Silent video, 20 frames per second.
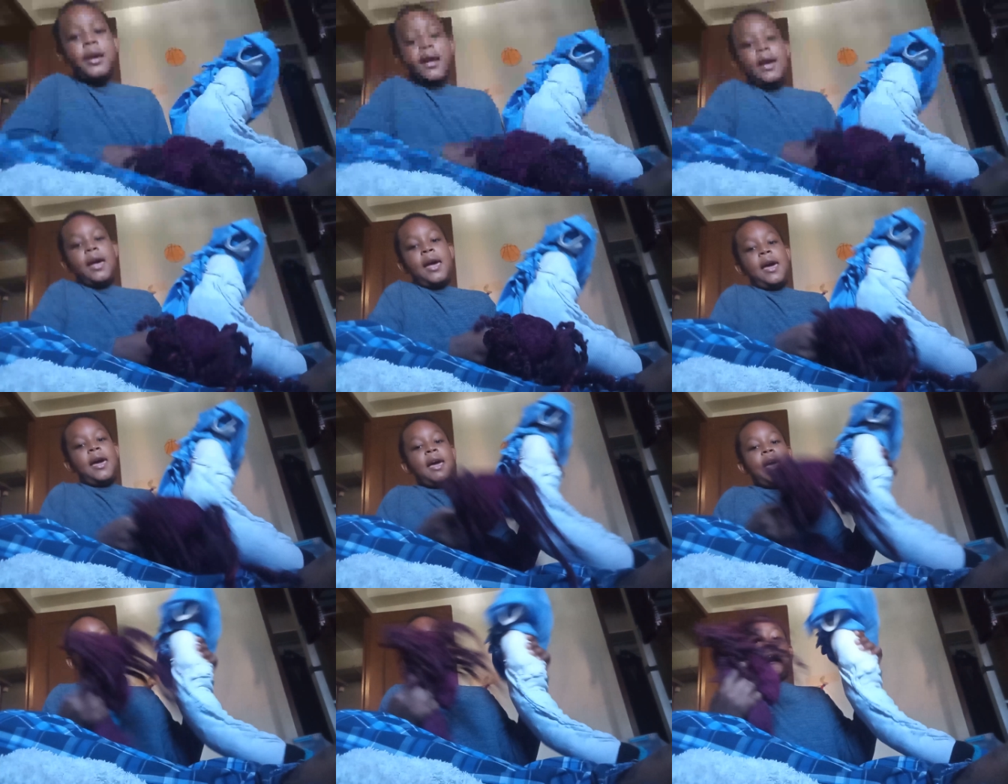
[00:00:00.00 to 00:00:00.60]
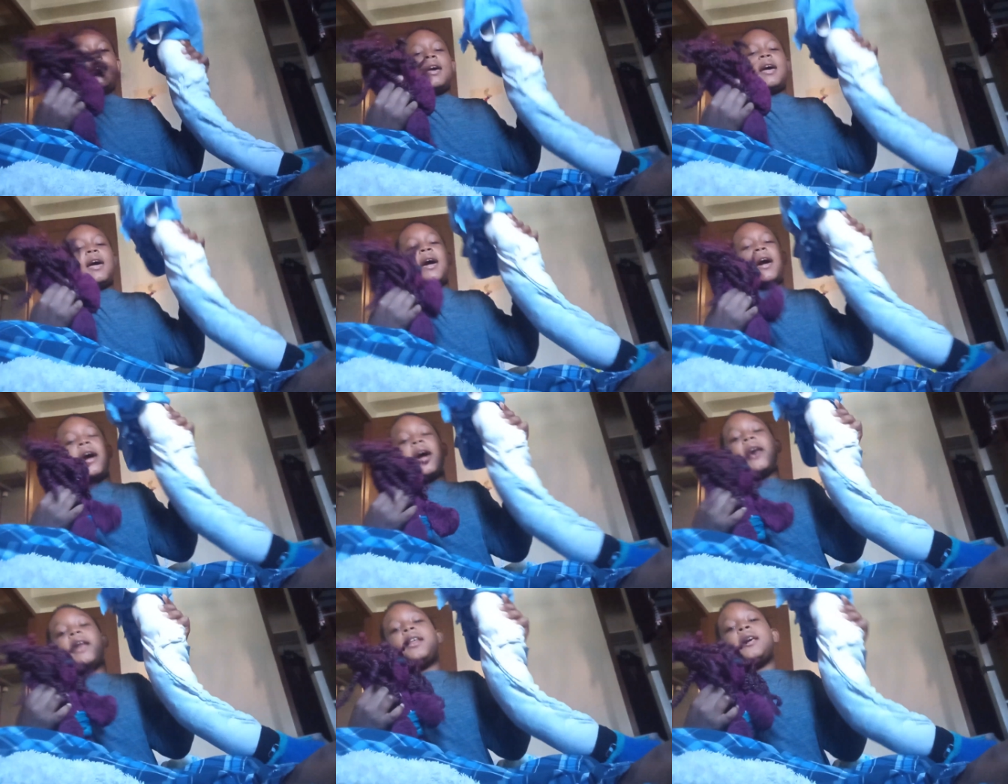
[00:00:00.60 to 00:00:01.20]
Hey,
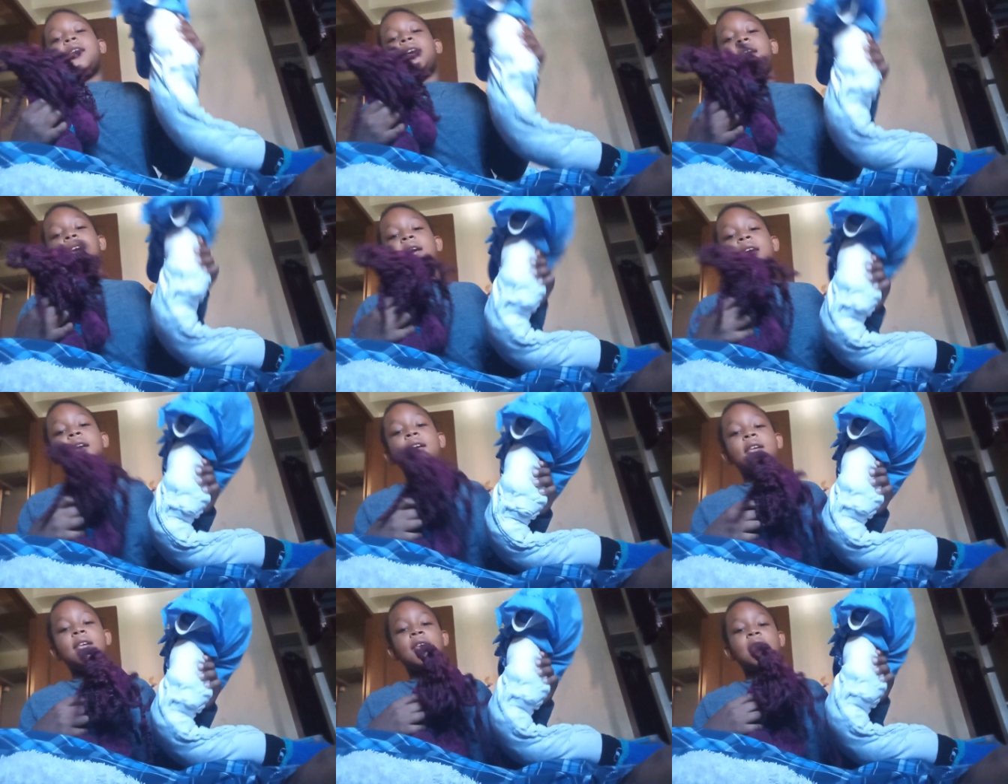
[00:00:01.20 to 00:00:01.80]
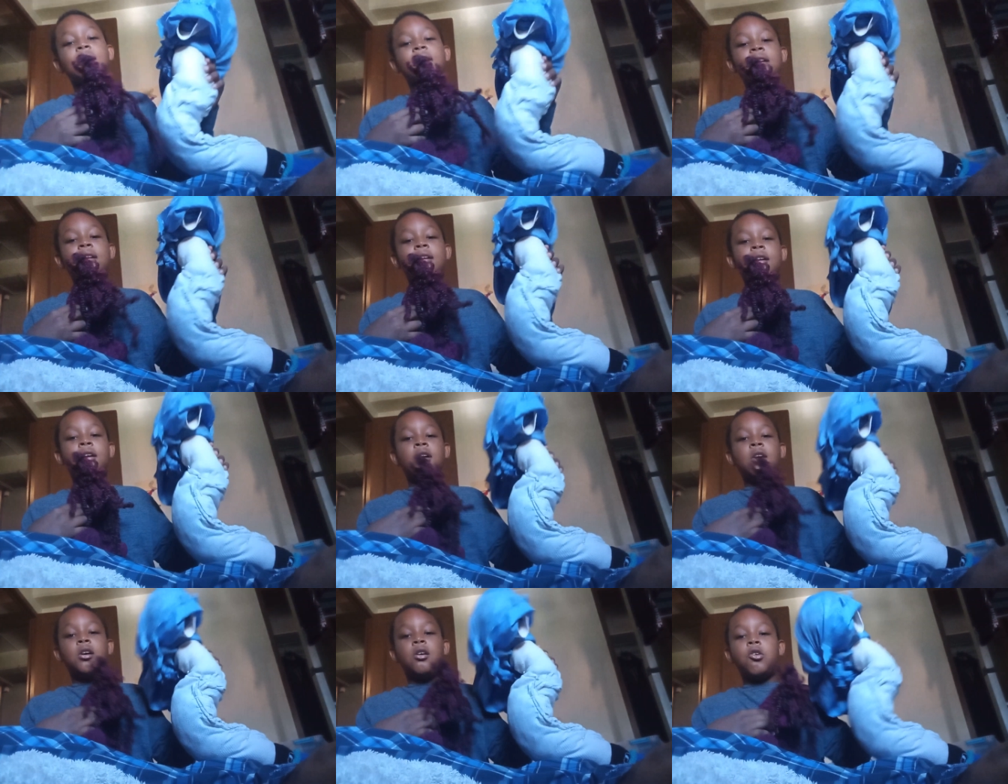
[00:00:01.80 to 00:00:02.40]
honey.
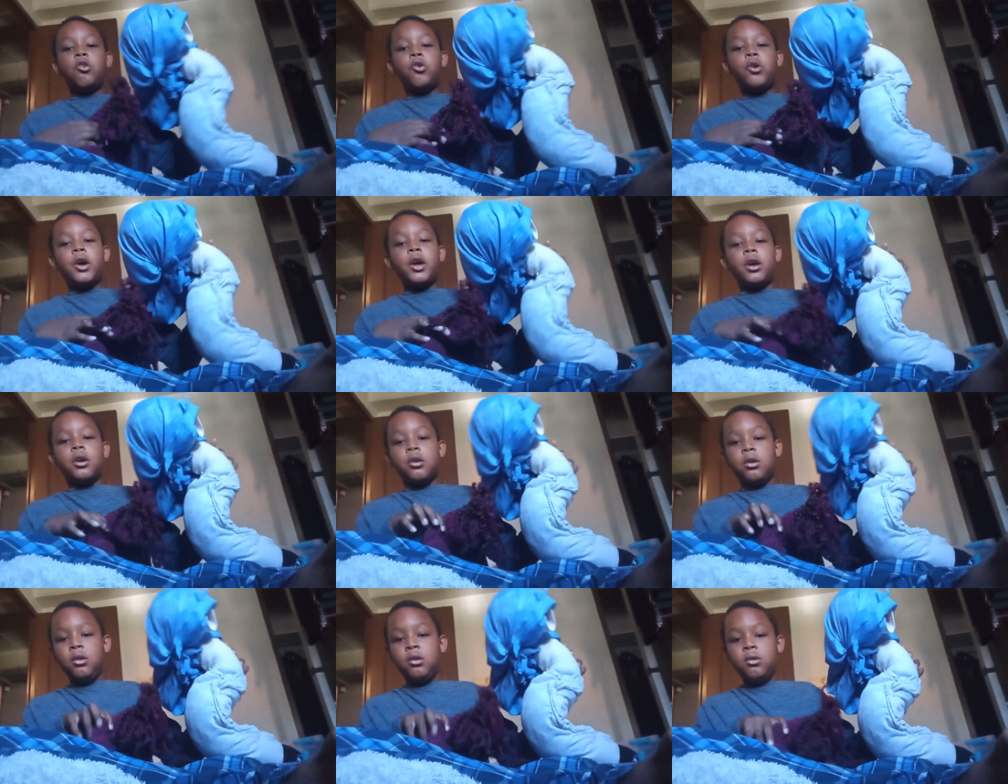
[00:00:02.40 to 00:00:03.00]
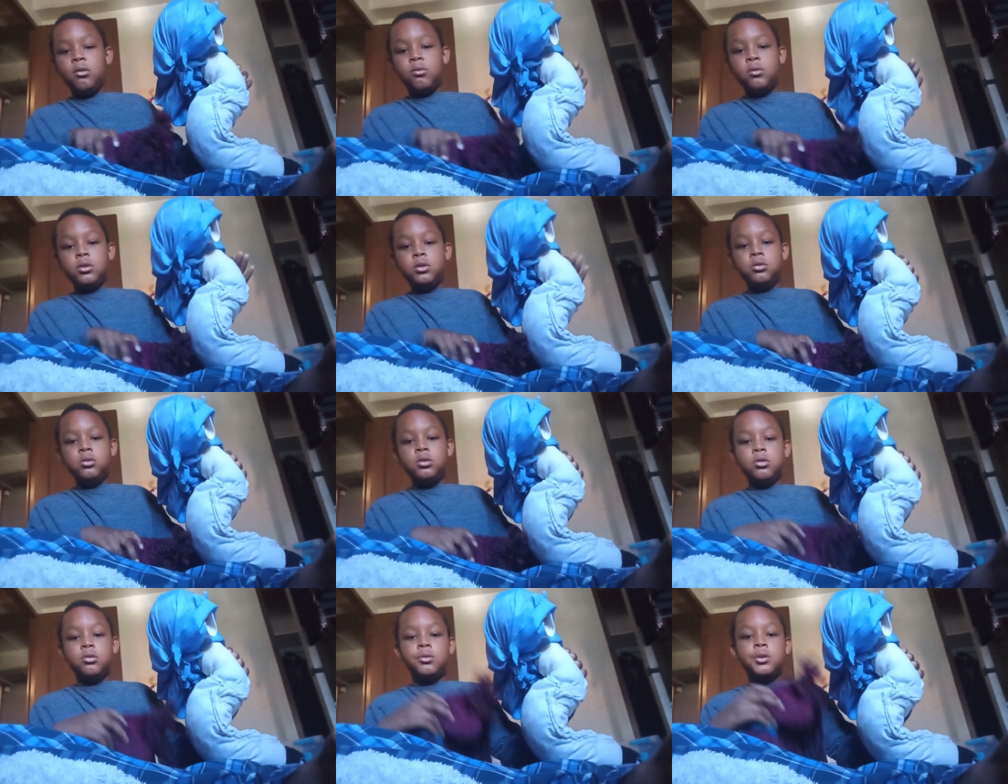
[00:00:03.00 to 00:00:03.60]
Oh, hey, what you
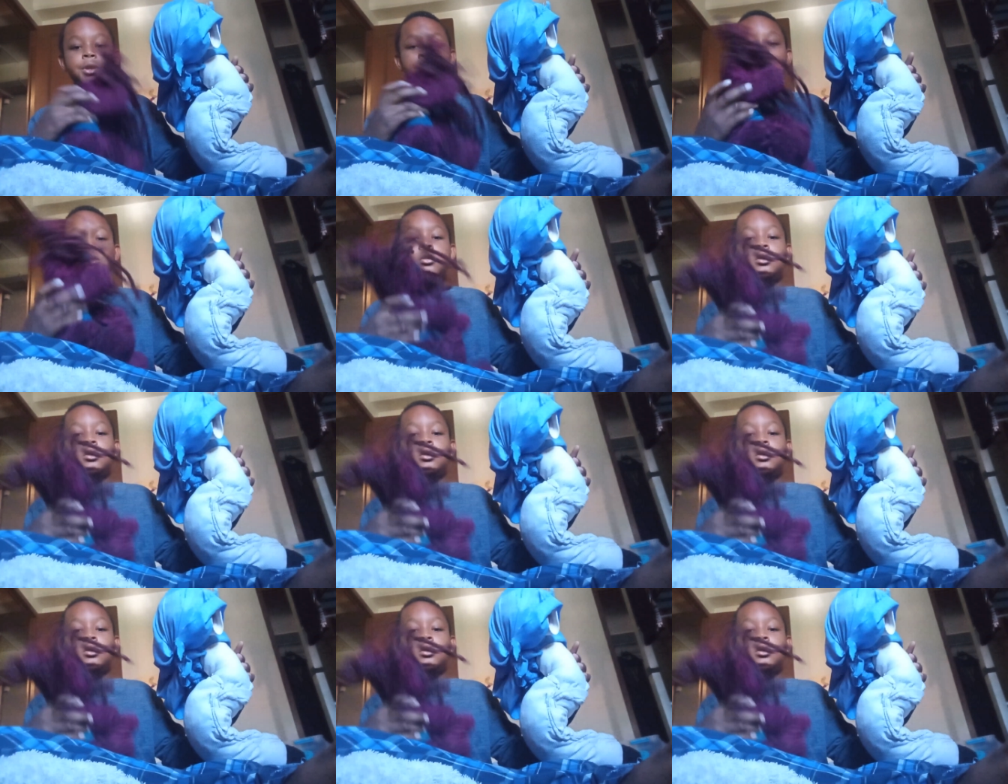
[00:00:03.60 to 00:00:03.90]
doing?